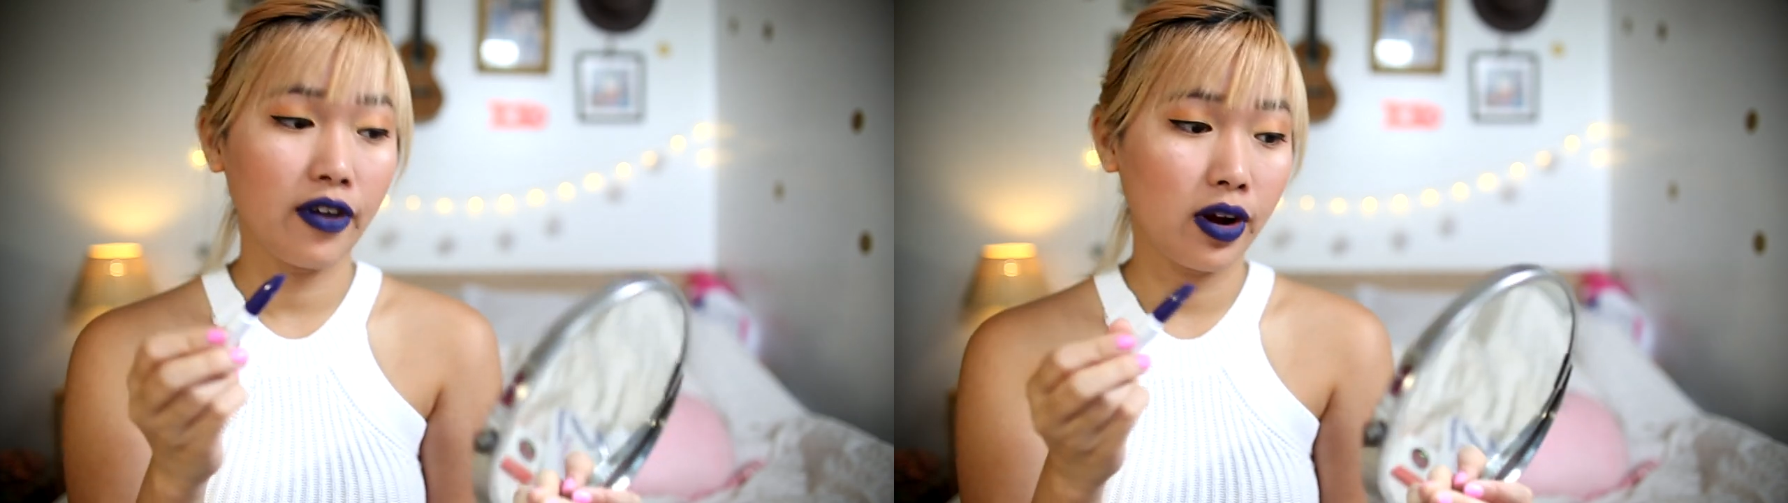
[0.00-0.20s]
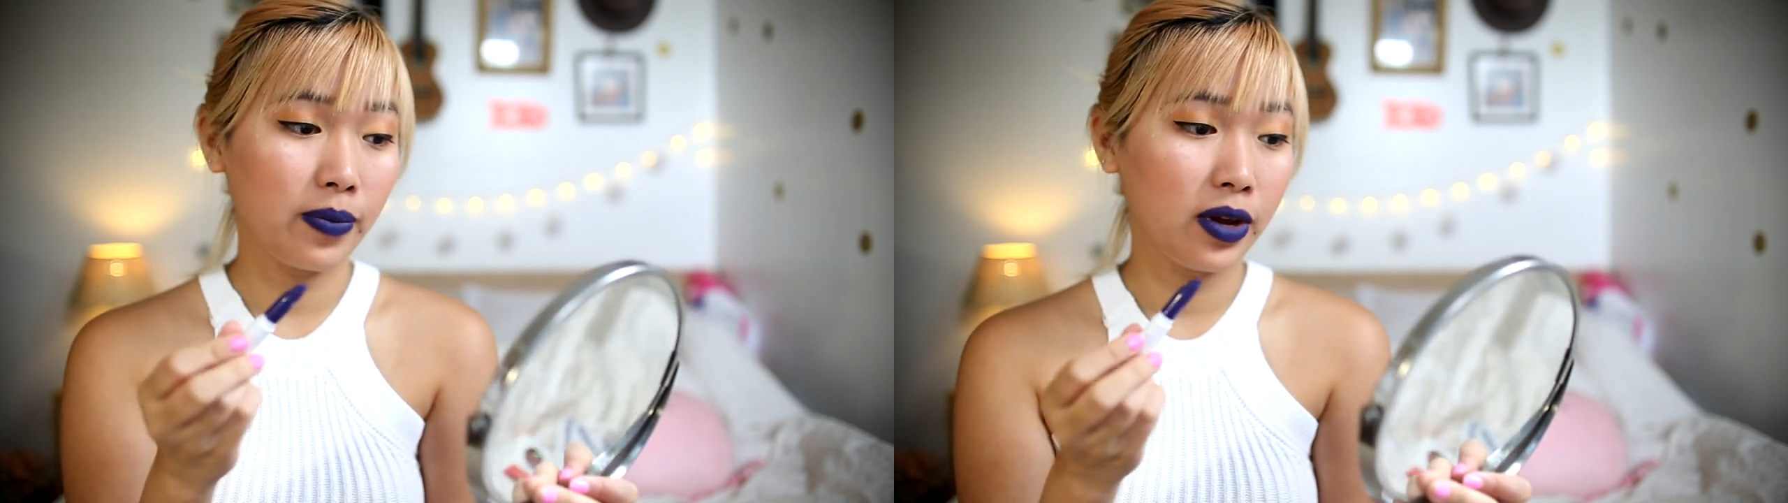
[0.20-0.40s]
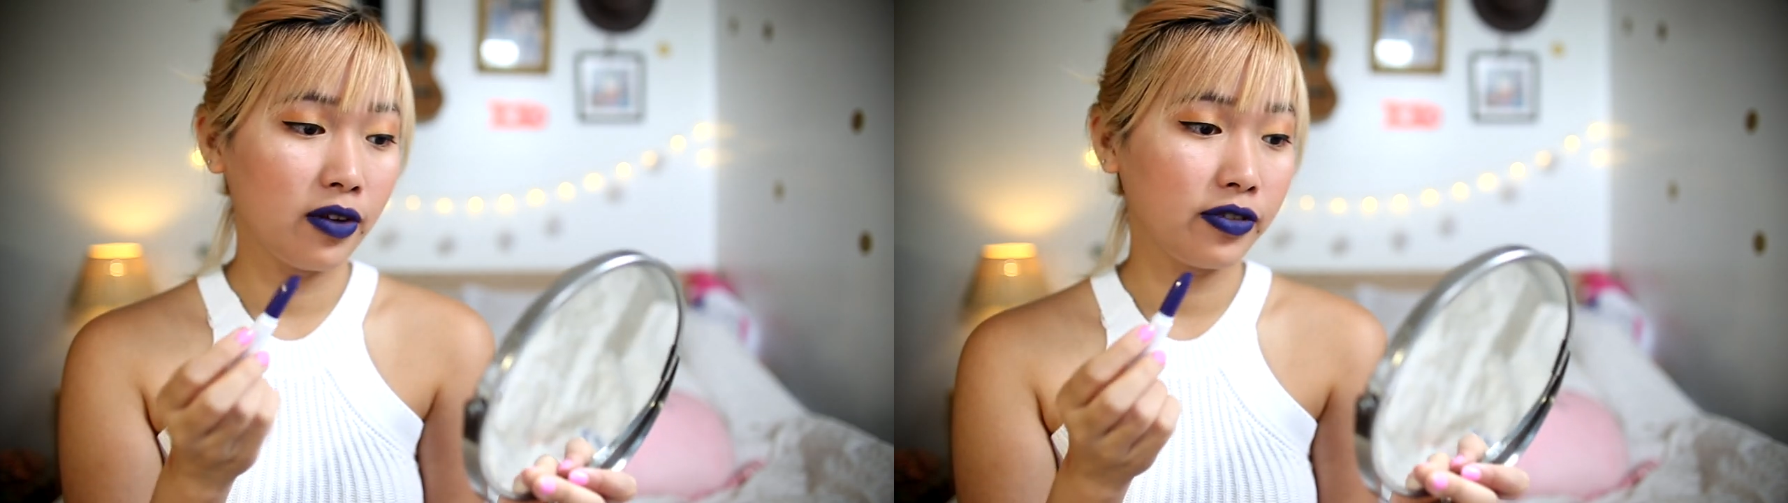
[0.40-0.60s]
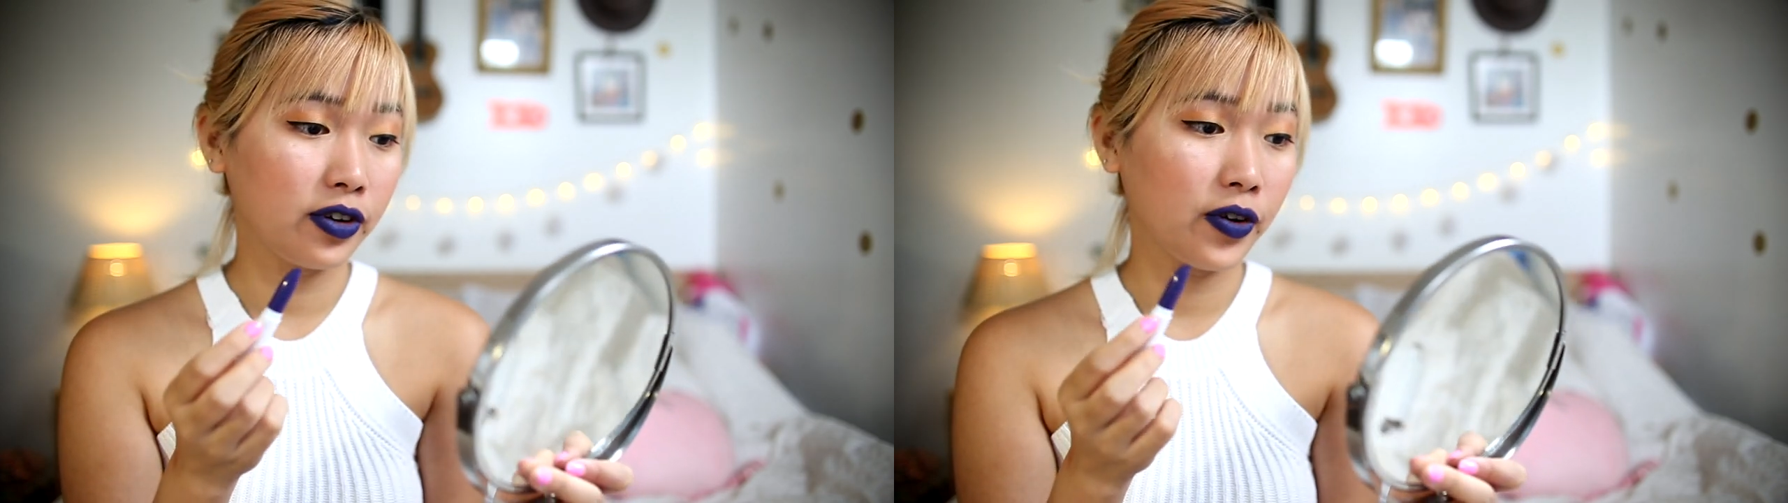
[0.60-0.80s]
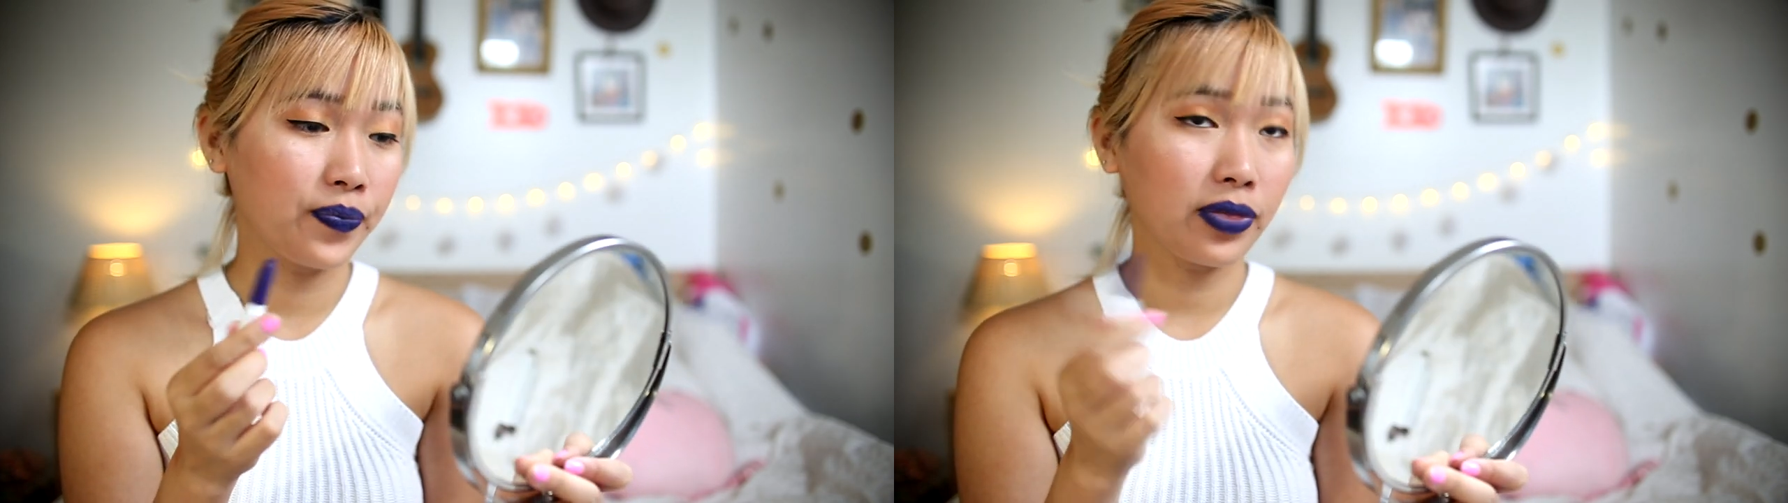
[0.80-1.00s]
very
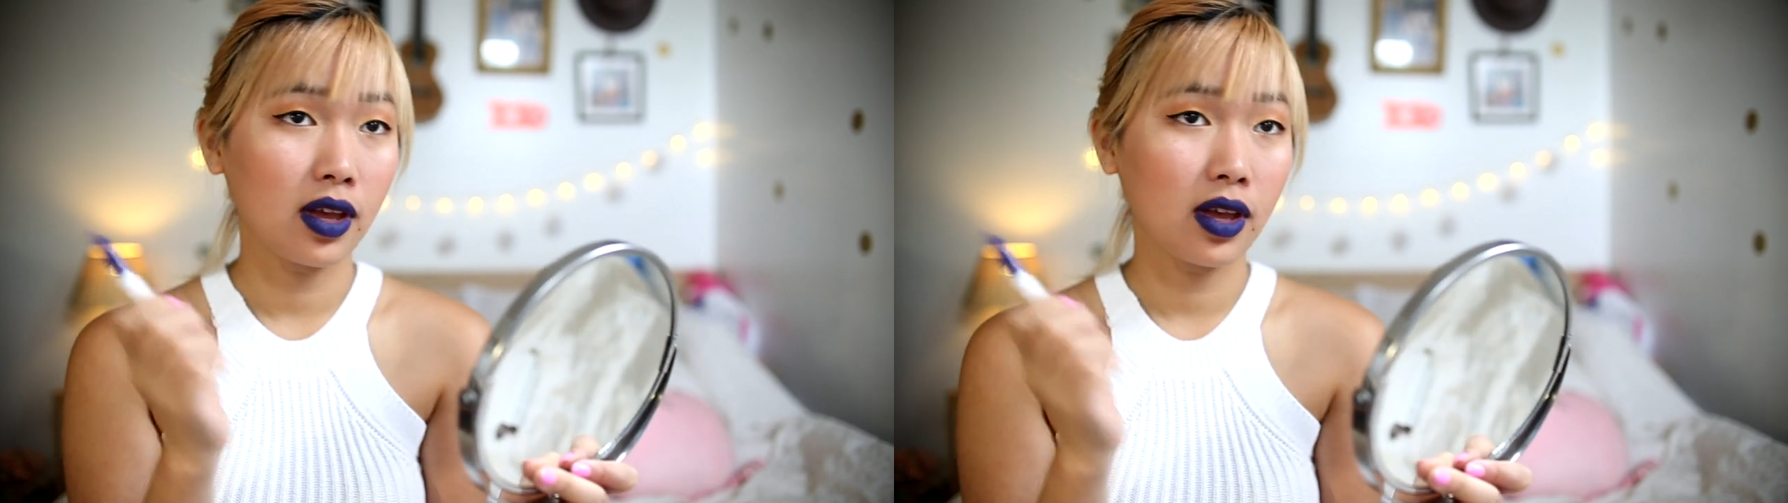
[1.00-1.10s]
beautiful.